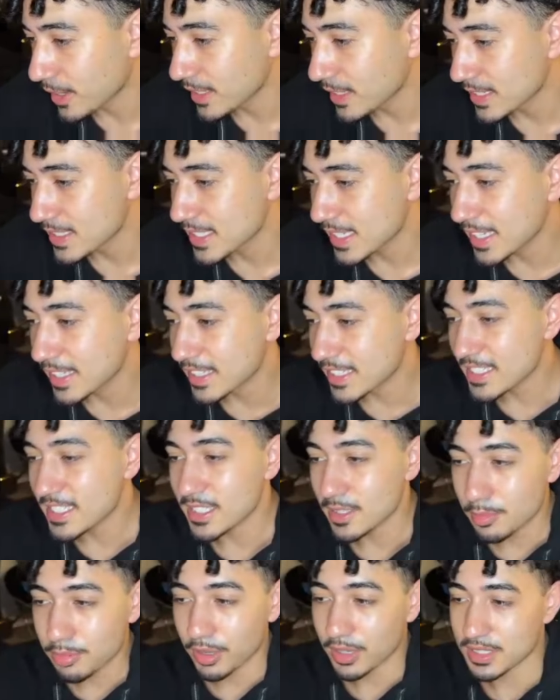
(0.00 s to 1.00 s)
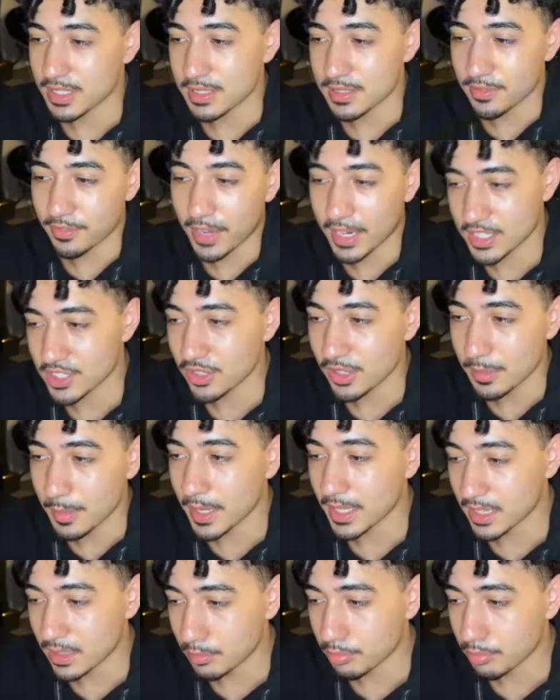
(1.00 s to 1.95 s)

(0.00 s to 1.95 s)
Because again, this is the process of actually making the